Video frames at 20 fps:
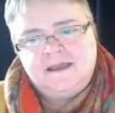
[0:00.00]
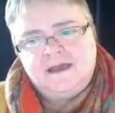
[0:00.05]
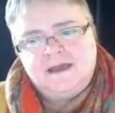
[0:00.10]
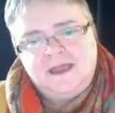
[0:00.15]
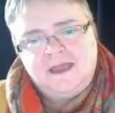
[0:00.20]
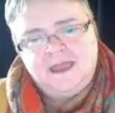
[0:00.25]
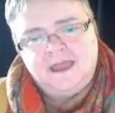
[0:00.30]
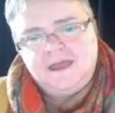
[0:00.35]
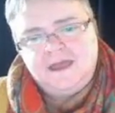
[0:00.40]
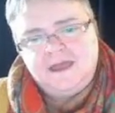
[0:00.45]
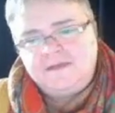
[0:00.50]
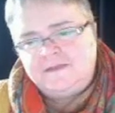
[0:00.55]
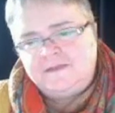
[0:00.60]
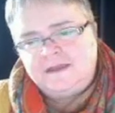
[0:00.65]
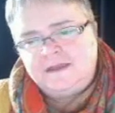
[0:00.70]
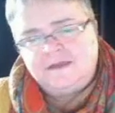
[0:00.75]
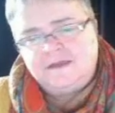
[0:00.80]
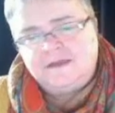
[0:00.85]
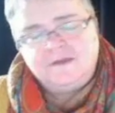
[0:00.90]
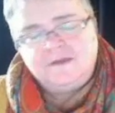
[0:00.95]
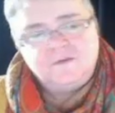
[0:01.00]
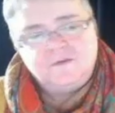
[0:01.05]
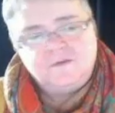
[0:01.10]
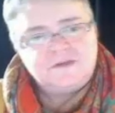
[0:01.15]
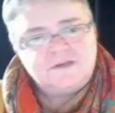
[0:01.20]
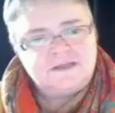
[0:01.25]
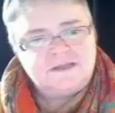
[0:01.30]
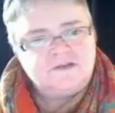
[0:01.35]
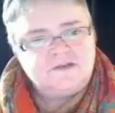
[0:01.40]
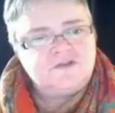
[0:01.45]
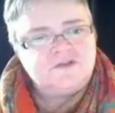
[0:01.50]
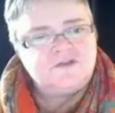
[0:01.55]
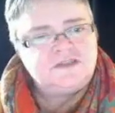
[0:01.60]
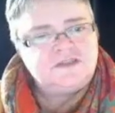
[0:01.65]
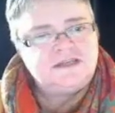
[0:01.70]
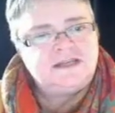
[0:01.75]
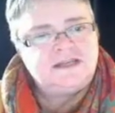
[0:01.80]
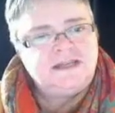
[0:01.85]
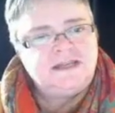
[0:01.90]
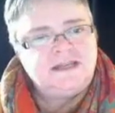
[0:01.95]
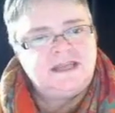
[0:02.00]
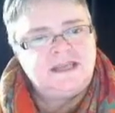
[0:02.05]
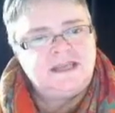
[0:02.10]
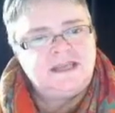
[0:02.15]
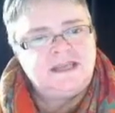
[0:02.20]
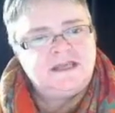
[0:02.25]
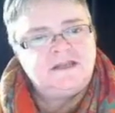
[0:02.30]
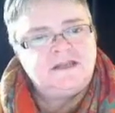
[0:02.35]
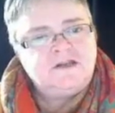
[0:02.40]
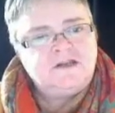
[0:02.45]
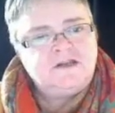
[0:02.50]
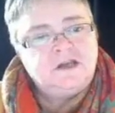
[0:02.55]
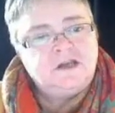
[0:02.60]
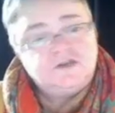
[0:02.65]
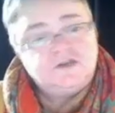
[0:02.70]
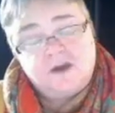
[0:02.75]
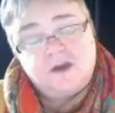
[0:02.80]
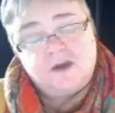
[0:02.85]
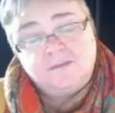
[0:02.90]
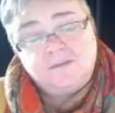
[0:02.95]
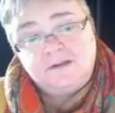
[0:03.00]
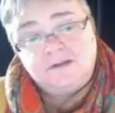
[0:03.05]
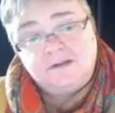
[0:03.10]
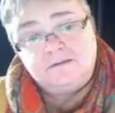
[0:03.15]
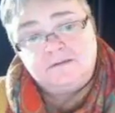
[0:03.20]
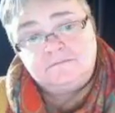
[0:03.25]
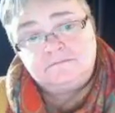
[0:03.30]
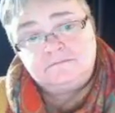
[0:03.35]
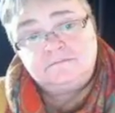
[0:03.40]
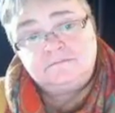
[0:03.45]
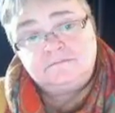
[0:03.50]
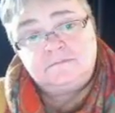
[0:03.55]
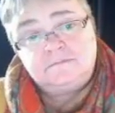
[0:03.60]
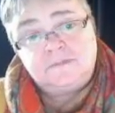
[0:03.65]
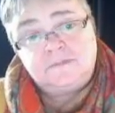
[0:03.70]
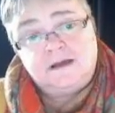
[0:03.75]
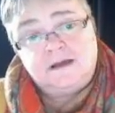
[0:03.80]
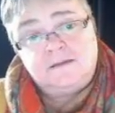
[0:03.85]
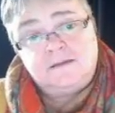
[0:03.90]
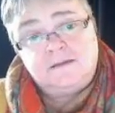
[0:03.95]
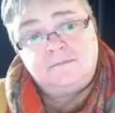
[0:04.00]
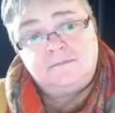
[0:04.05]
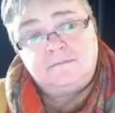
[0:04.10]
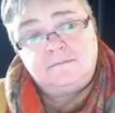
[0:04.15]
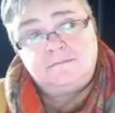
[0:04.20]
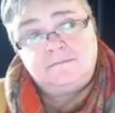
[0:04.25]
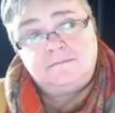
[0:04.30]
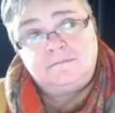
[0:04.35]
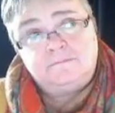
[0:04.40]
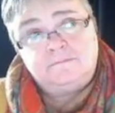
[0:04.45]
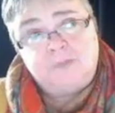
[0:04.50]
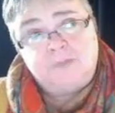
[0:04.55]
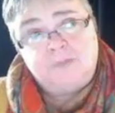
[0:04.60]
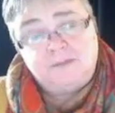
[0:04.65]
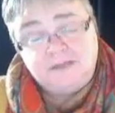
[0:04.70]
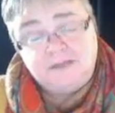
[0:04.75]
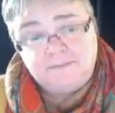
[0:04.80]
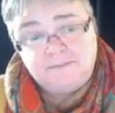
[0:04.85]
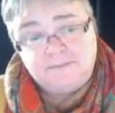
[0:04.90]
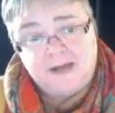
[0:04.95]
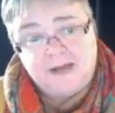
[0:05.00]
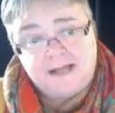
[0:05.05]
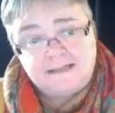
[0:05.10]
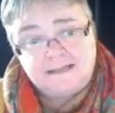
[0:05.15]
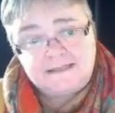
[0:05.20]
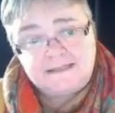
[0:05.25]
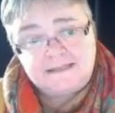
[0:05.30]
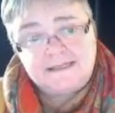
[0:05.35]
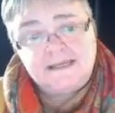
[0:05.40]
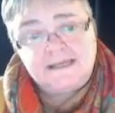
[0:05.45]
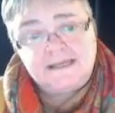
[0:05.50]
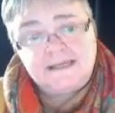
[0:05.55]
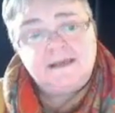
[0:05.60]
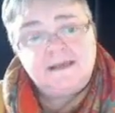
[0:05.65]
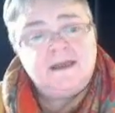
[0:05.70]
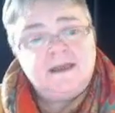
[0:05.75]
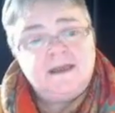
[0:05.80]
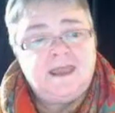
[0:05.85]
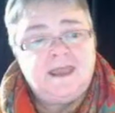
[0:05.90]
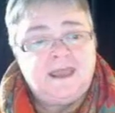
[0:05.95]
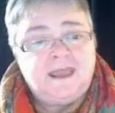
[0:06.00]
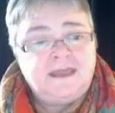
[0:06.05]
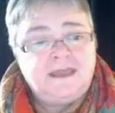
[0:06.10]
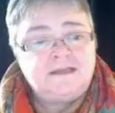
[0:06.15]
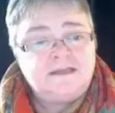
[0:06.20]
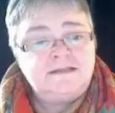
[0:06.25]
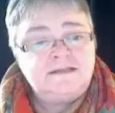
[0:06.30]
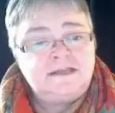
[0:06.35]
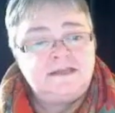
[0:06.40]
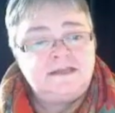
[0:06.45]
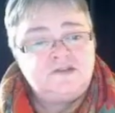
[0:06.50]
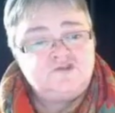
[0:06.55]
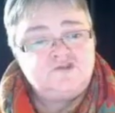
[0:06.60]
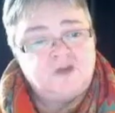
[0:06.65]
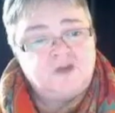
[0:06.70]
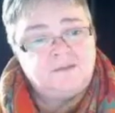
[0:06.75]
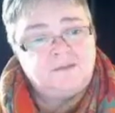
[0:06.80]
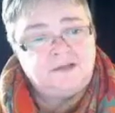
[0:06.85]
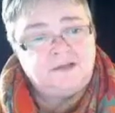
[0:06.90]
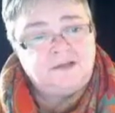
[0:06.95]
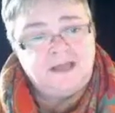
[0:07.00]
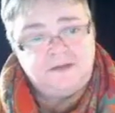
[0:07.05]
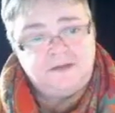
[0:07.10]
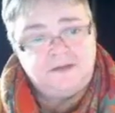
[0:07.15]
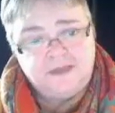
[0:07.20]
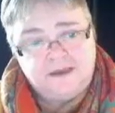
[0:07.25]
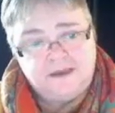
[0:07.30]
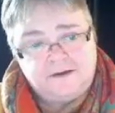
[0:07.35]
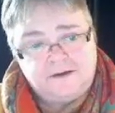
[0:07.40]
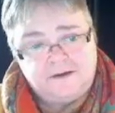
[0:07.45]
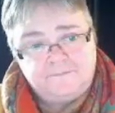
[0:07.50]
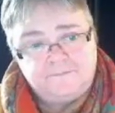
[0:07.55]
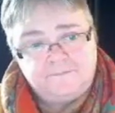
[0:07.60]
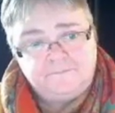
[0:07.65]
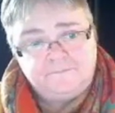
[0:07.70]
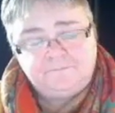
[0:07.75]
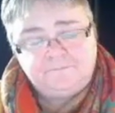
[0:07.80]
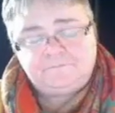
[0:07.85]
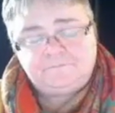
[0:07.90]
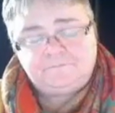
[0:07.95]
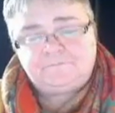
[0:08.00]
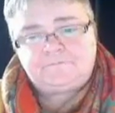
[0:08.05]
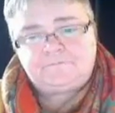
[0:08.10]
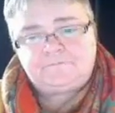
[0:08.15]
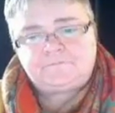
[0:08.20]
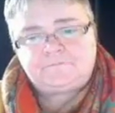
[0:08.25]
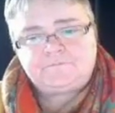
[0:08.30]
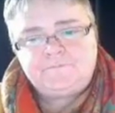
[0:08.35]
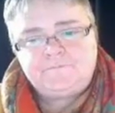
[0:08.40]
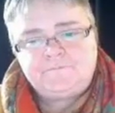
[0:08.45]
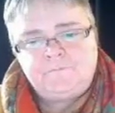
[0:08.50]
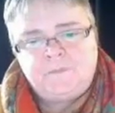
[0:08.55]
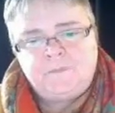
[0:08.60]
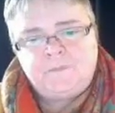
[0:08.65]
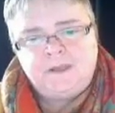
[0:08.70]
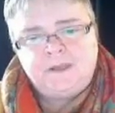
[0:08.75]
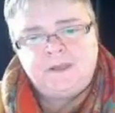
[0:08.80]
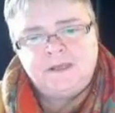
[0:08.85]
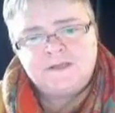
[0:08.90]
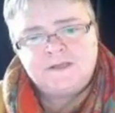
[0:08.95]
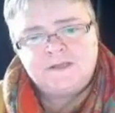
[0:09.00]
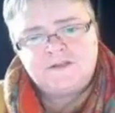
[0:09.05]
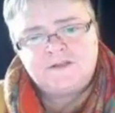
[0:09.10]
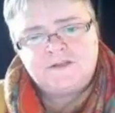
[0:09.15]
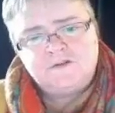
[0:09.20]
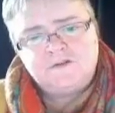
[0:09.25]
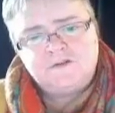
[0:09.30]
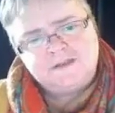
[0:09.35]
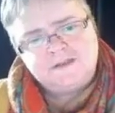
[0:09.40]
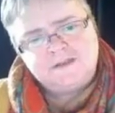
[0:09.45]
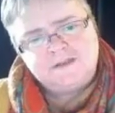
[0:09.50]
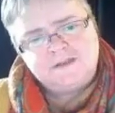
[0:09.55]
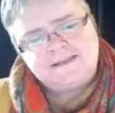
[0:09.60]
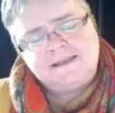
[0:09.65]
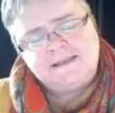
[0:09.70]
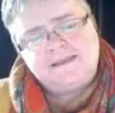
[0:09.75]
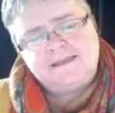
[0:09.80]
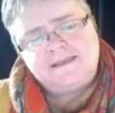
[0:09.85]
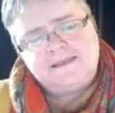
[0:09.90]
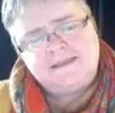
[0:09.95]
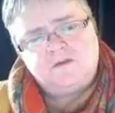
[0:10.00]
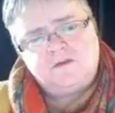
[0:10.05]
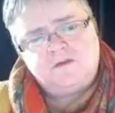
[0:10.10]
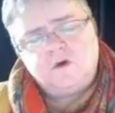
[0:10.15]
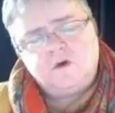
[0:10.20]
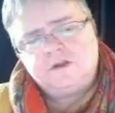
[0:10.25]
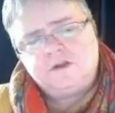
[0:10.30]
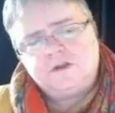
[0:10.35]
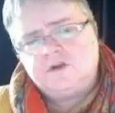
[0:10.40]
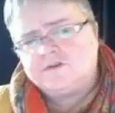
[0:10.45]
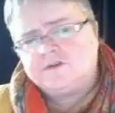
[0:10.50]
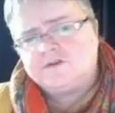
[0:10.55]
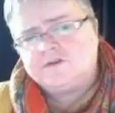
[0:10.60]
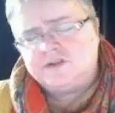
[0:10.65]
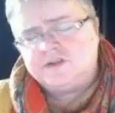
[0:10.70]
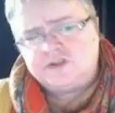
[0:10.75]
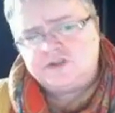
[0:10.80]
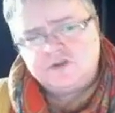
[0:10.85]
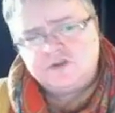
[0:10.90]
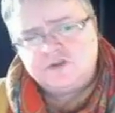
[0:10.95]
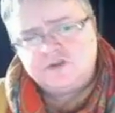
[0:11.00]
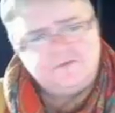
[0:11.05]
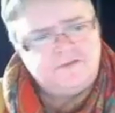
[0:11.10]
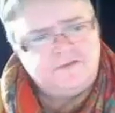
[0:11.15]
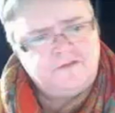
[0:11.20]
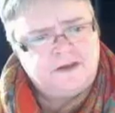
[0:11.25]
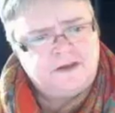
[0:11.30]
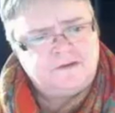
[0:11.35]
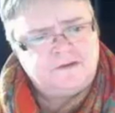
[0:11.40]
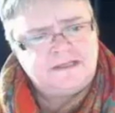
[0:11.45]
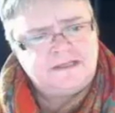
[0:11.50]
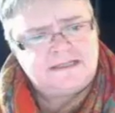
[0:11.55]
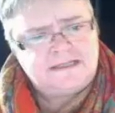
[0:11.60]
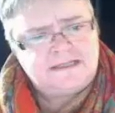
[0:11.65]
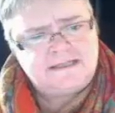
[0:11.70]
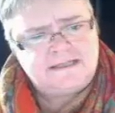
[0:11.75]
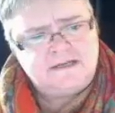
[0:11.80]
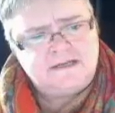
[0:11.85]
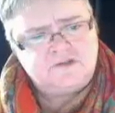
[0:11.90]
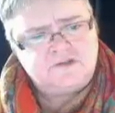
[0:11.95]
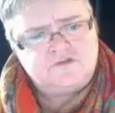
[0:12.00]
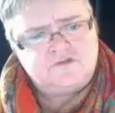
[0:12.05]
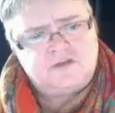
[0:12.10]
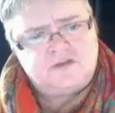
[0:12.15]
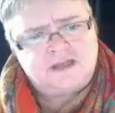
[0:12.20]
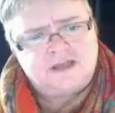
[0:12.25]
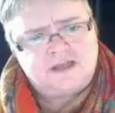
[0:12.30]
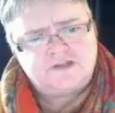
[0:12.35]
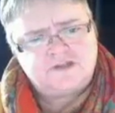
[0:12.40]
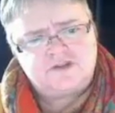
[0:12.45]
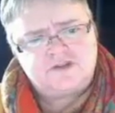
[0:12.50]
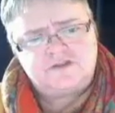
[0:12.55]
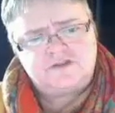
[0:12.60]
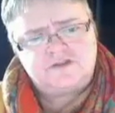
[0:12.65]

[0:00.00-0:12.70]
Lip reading: and the other was interested in tribal public policy and in tribal health care. So you can see that award goes in 2 very distinct directions.